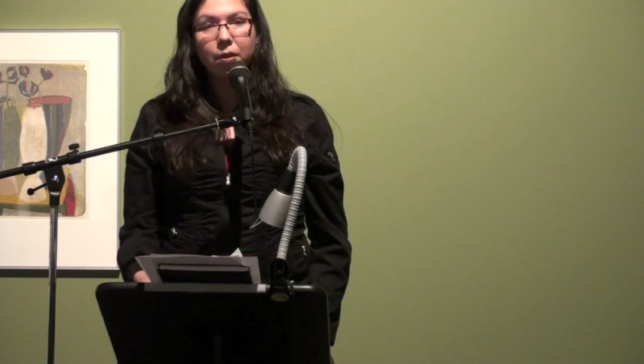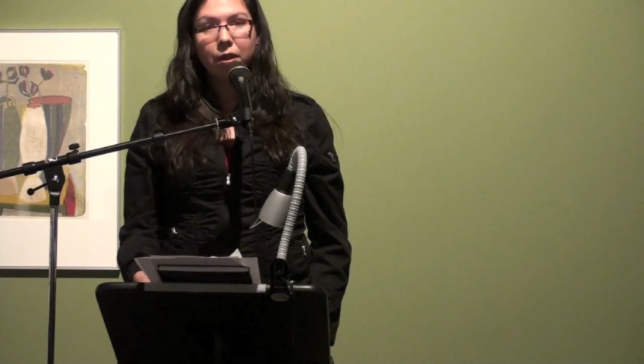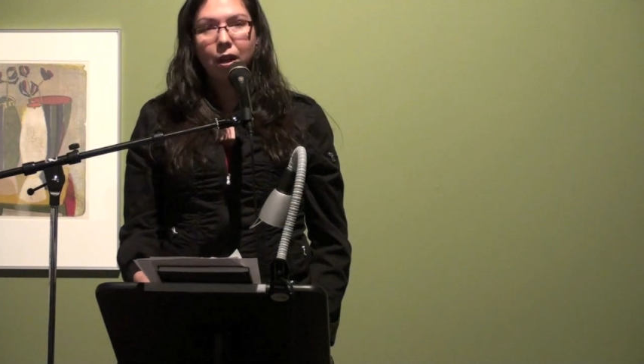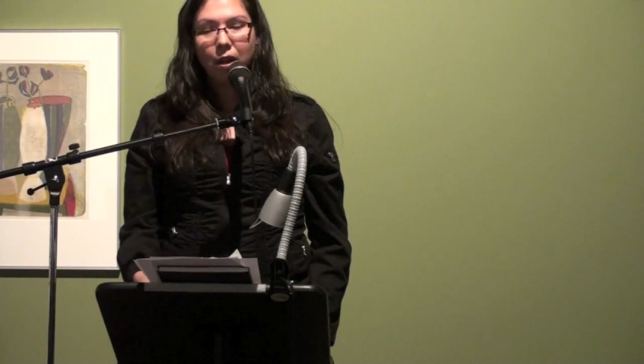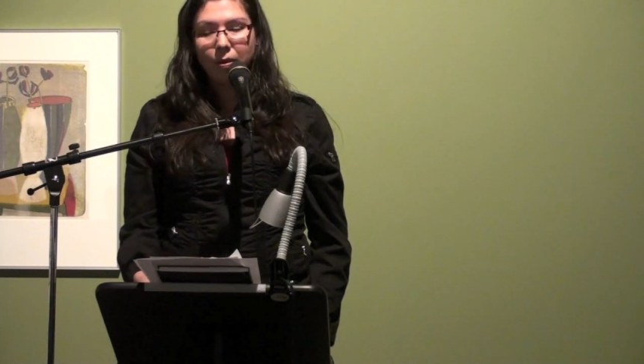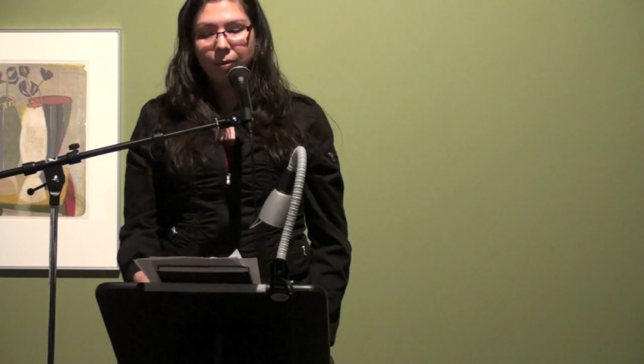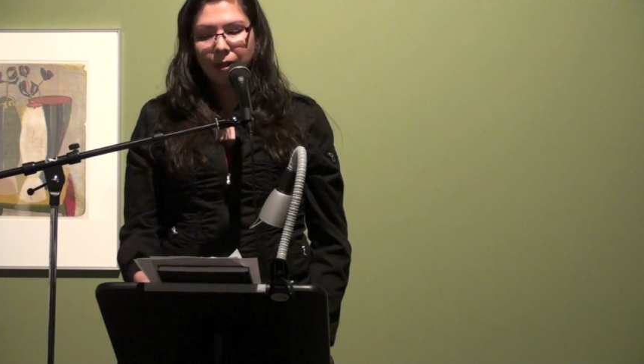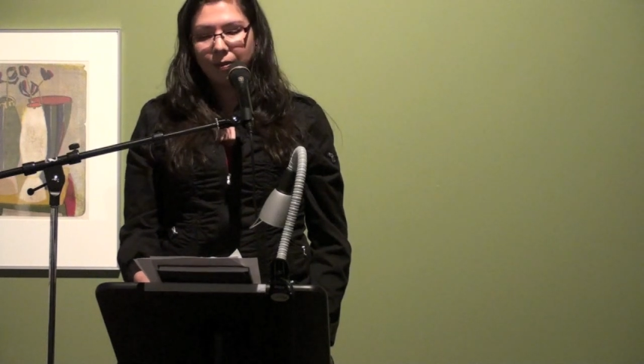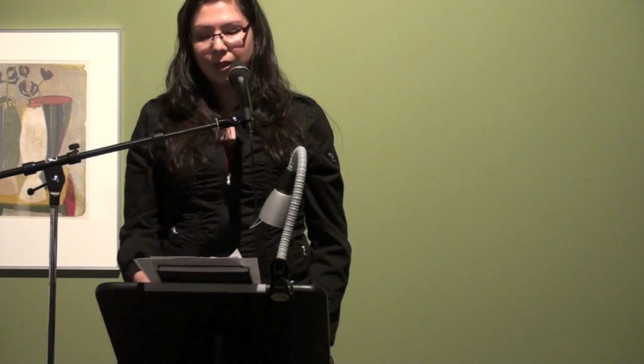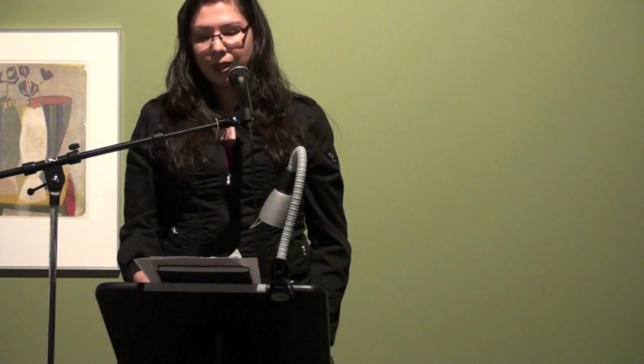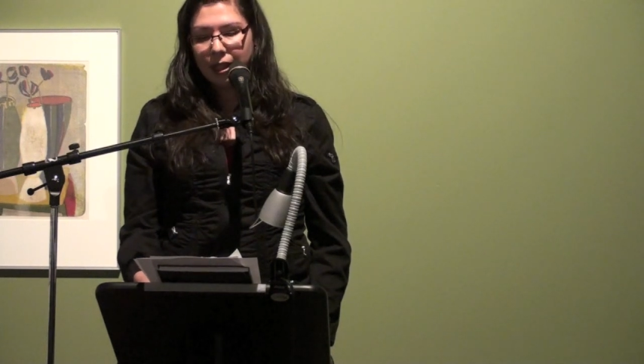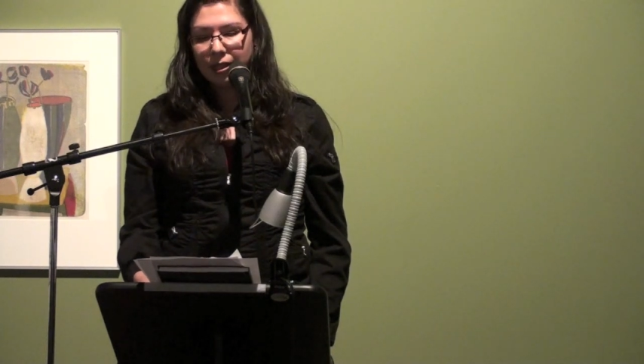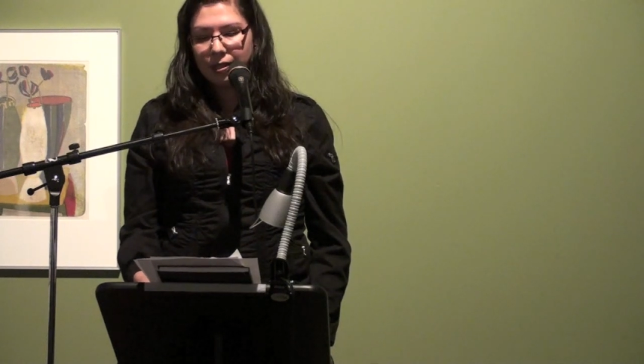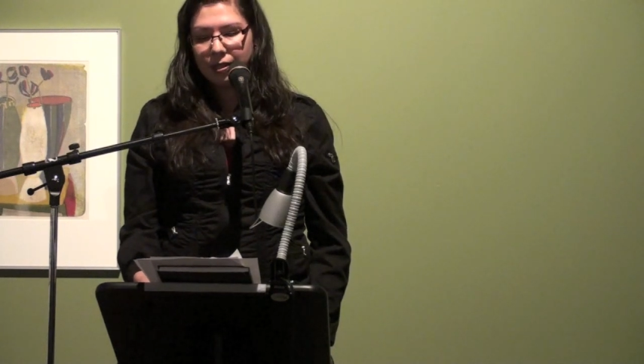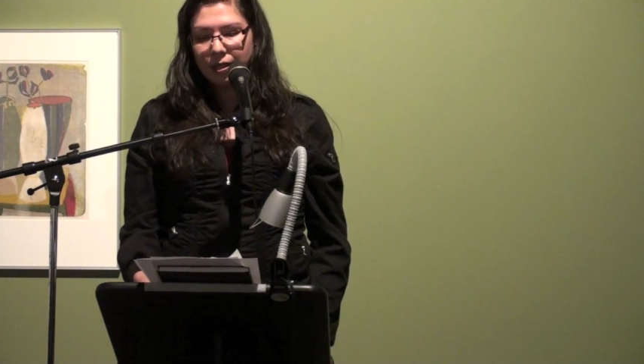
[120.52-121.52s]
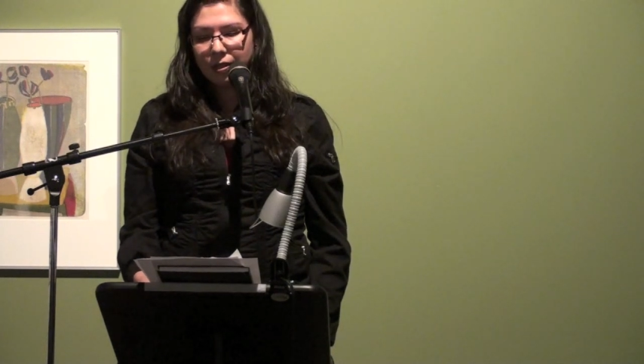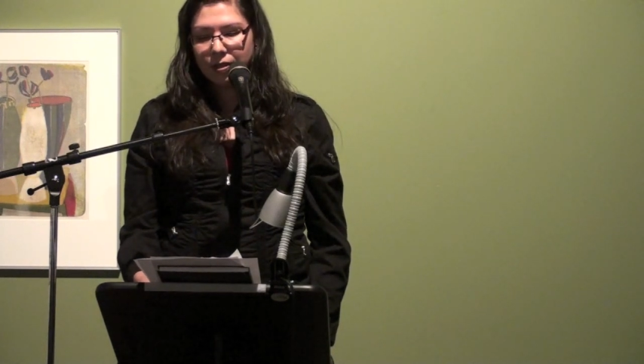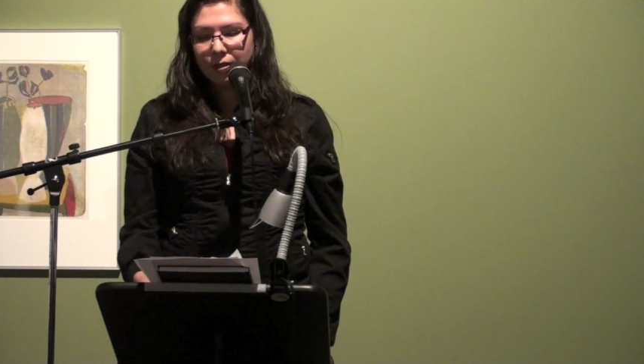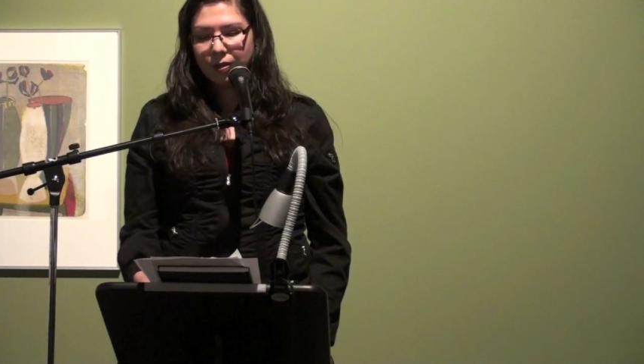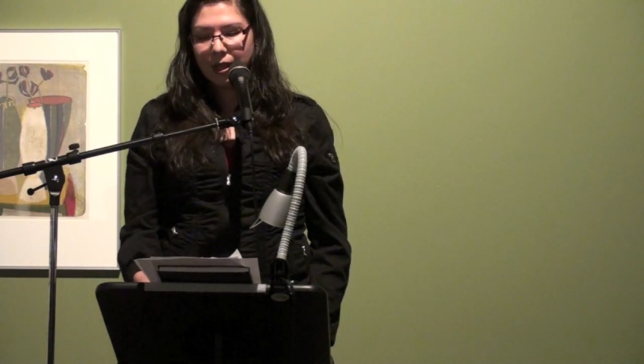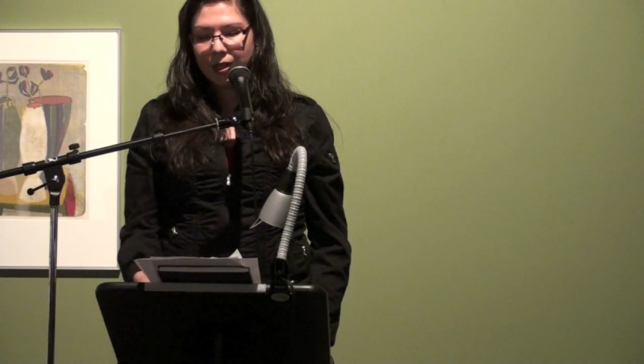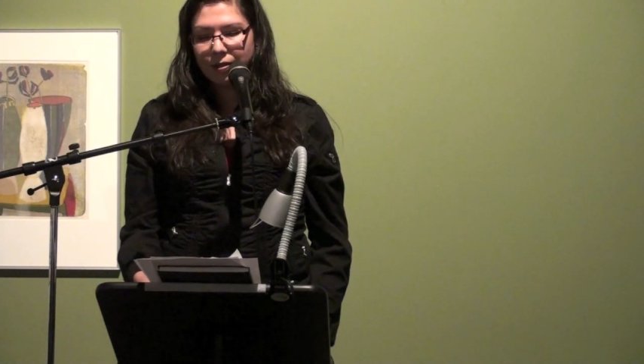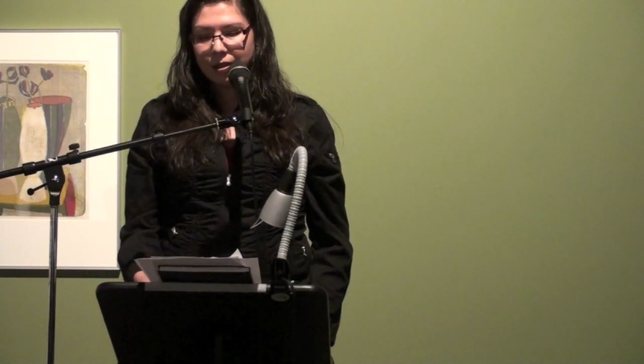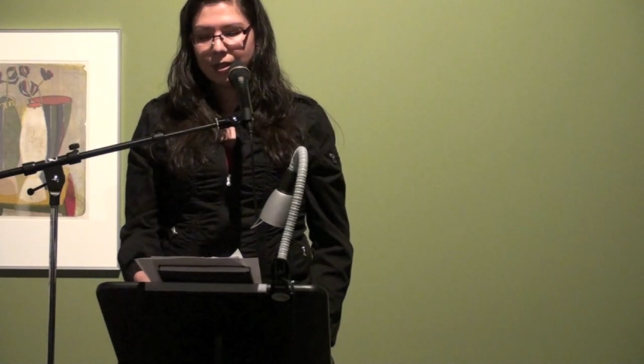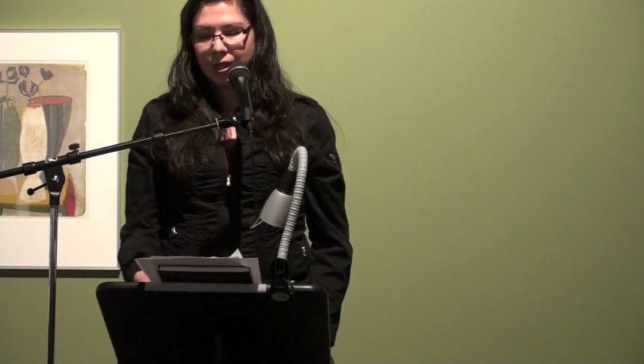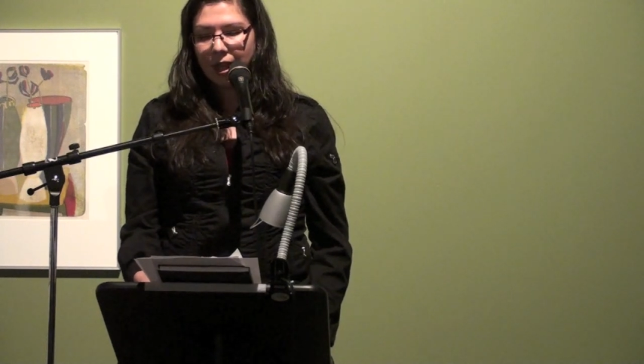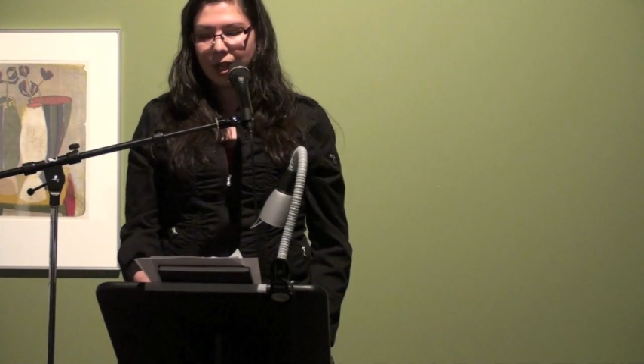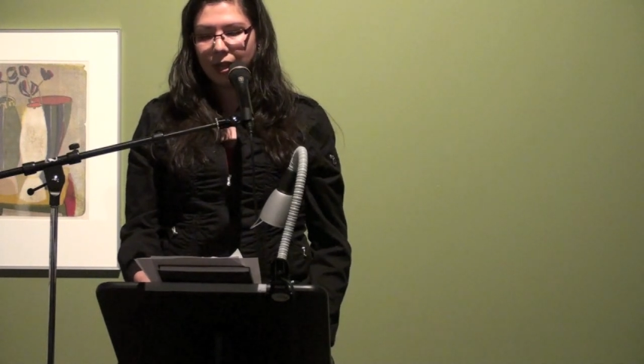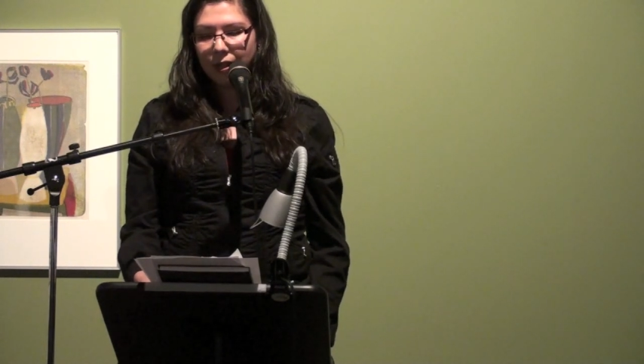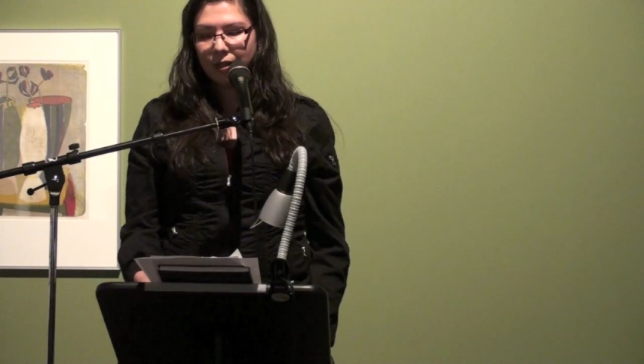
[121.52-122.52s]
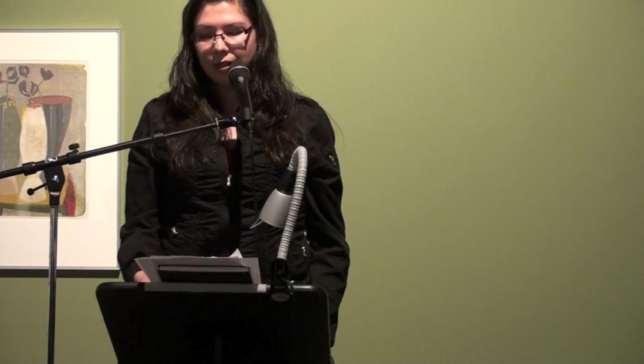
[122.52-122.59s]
will all be released in 2009.